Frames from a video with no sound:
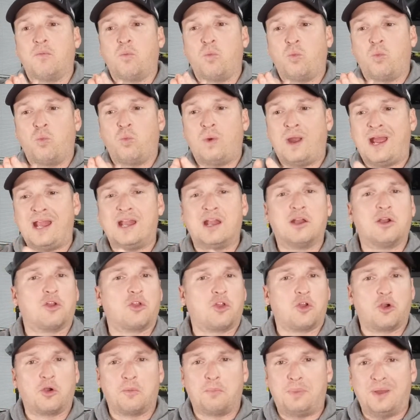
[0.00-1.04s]
waited a
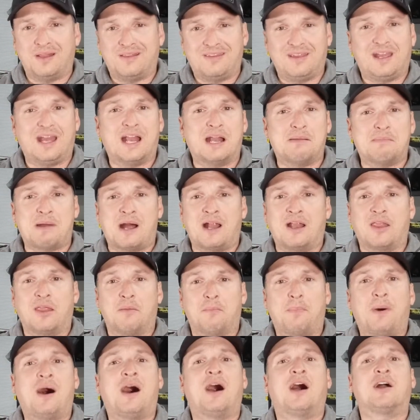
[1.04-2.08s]
little bit to get them out of the
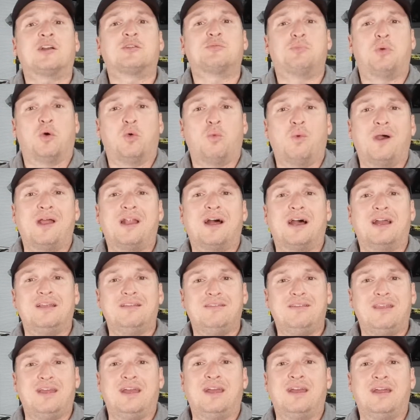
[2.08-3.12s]
box, but when I
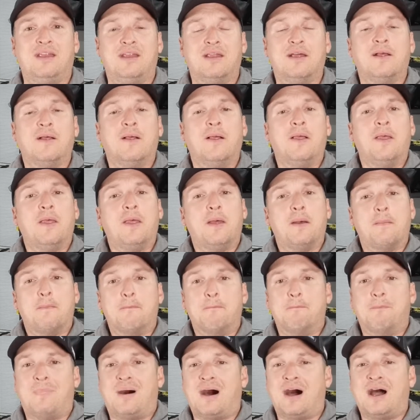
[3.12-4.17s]
did,
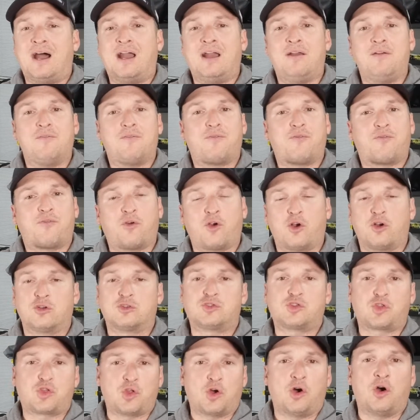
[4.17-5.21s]
my
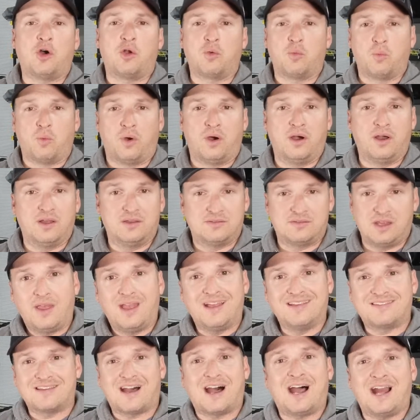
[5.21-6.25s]
first thought
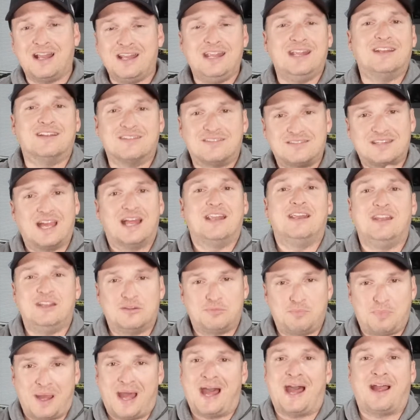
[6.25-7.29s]
is I need to send these
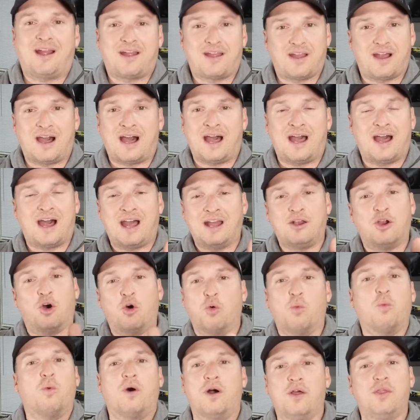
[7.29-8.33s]
back. I
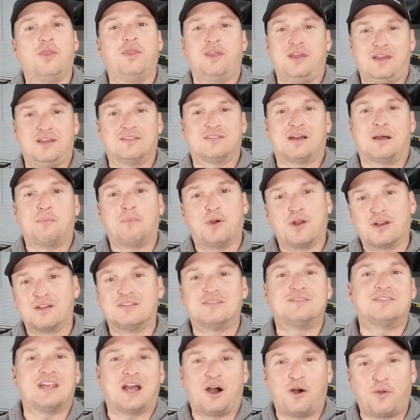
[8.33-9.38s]
don't want these. I'm going to
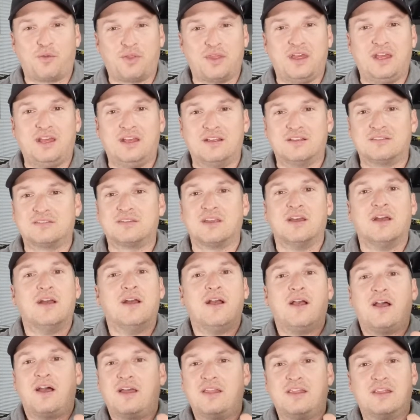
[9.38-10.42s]
sell these.
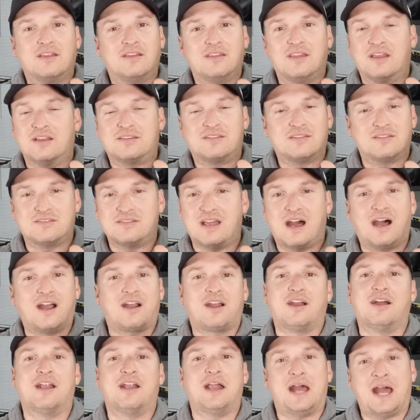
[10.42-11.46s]
This is not
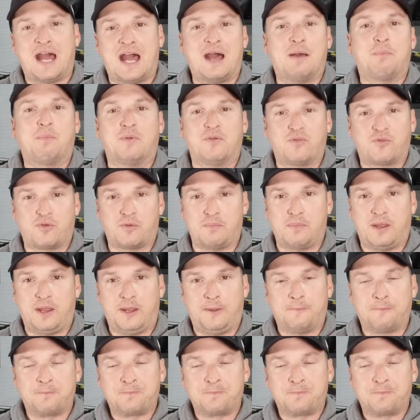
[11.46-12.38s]
going to happen for me.